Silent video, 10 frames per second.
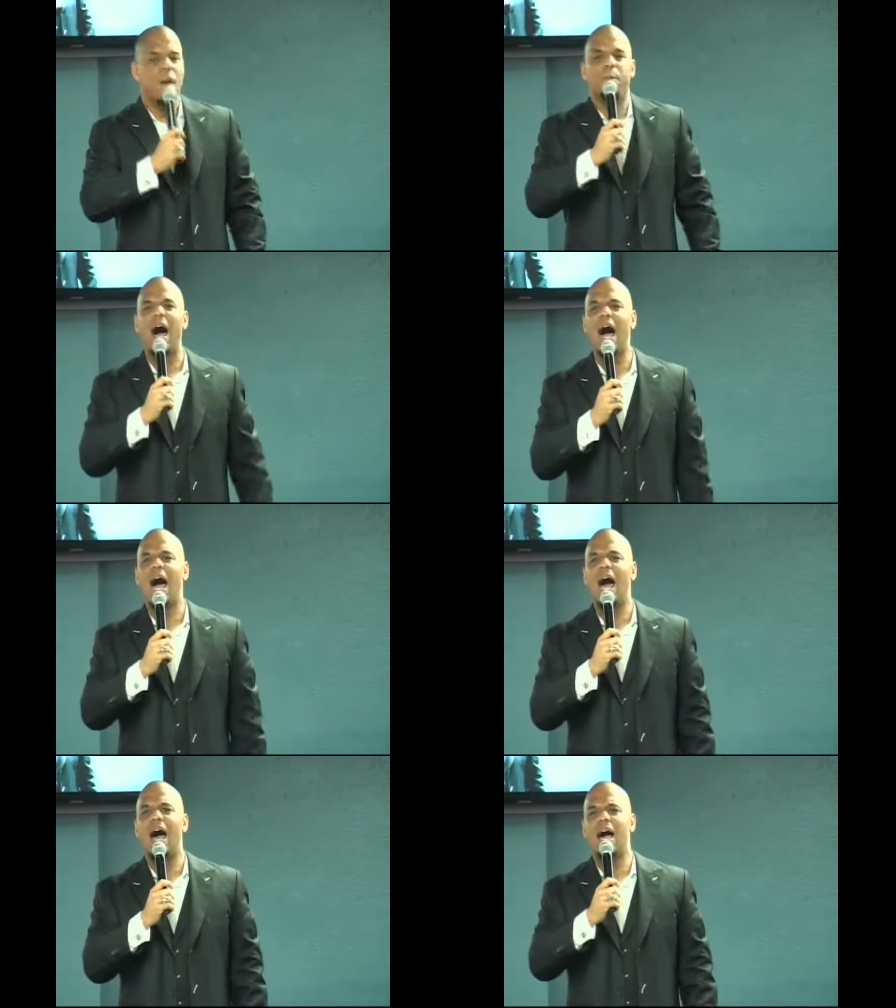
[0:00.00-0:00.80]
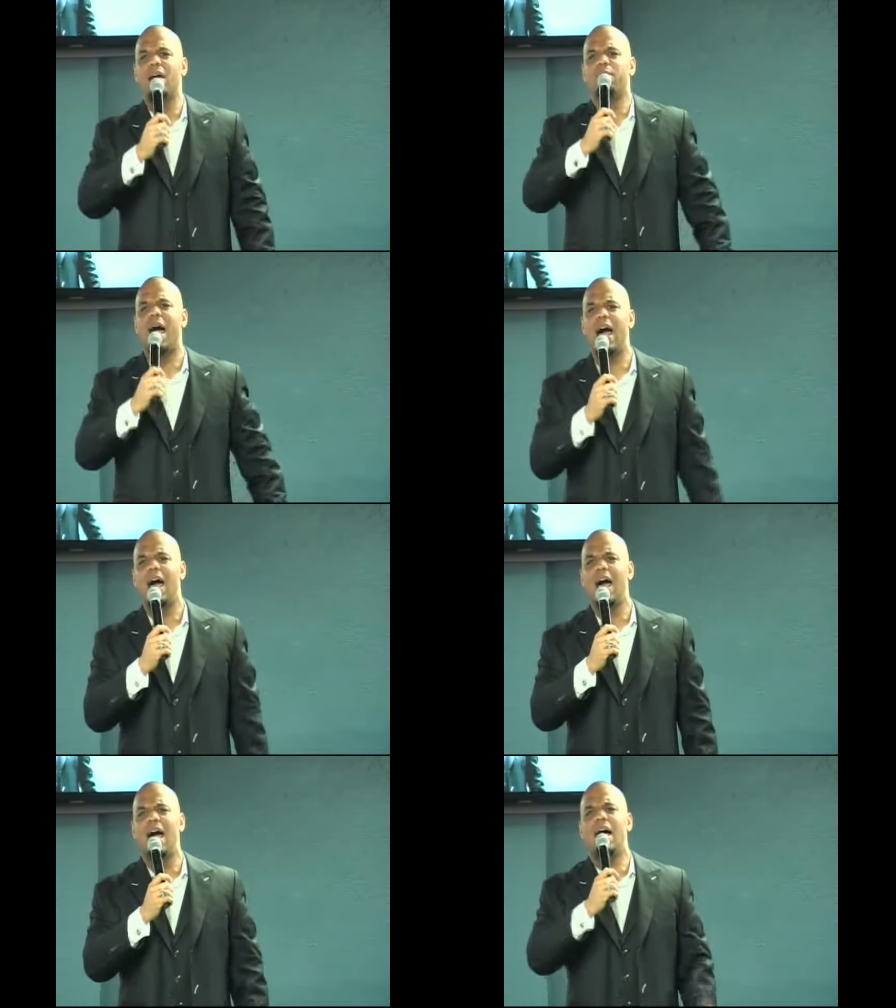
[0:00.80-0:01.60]
Bah,
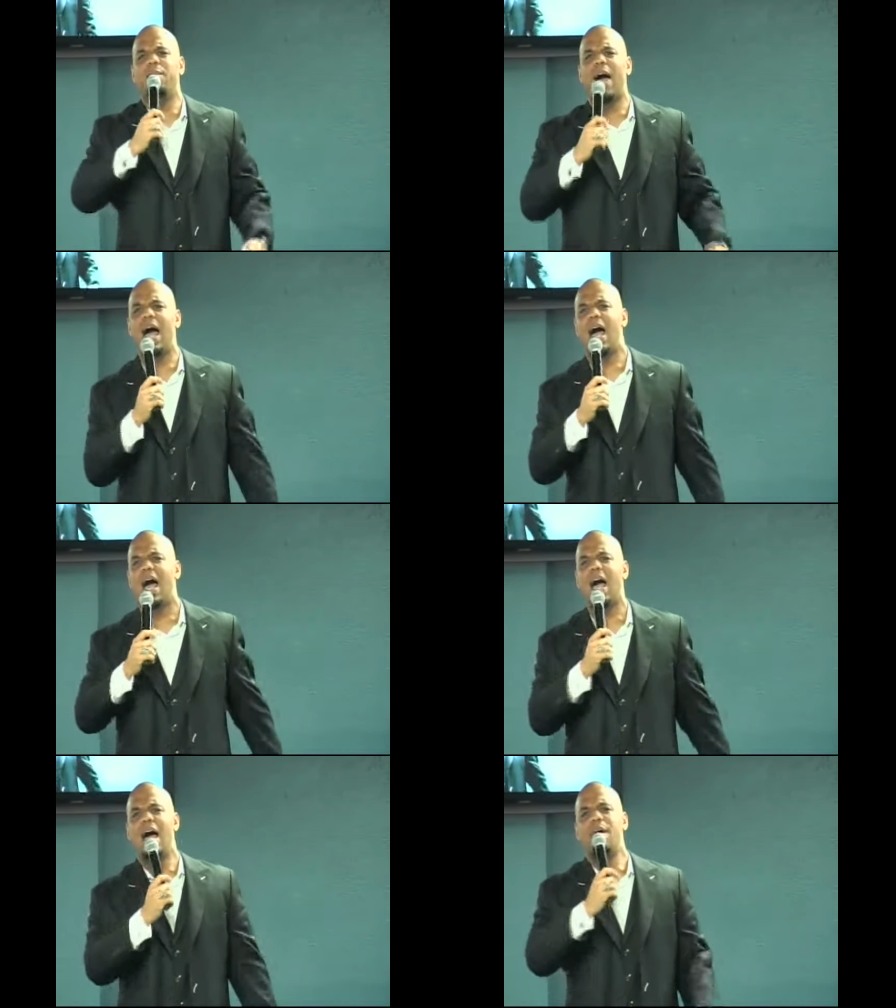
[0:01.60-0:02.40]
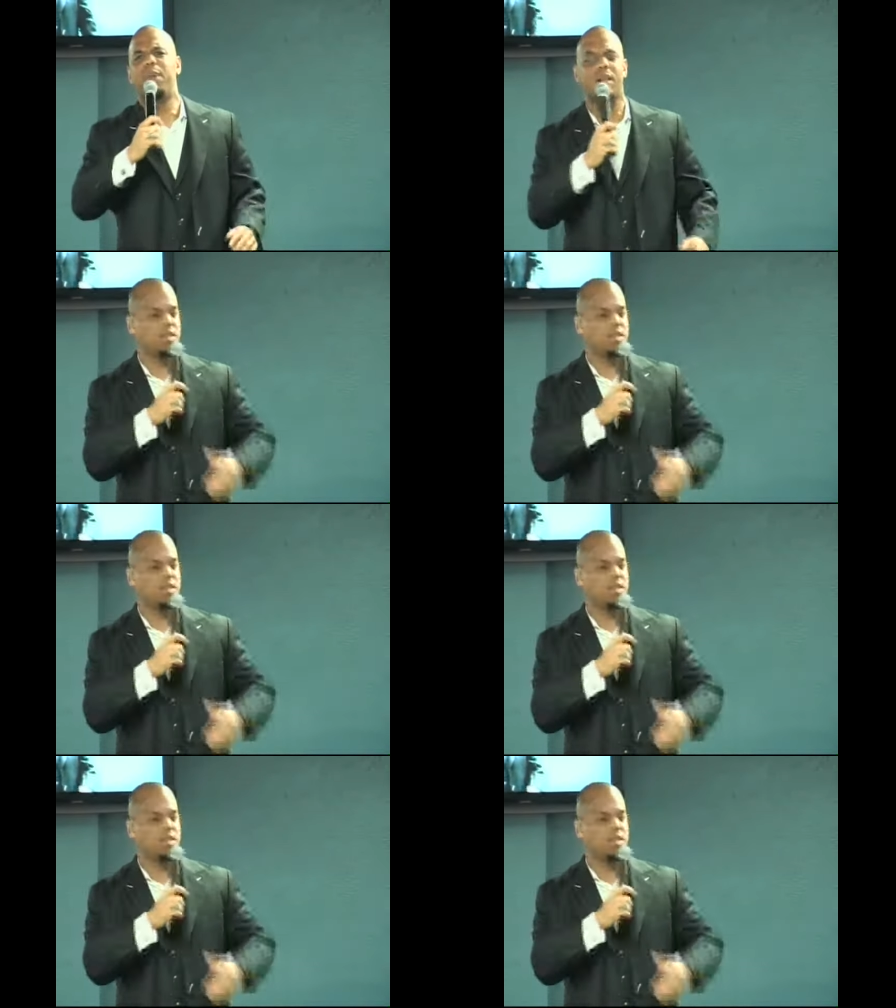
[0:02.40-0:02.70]
bah, bah, bah.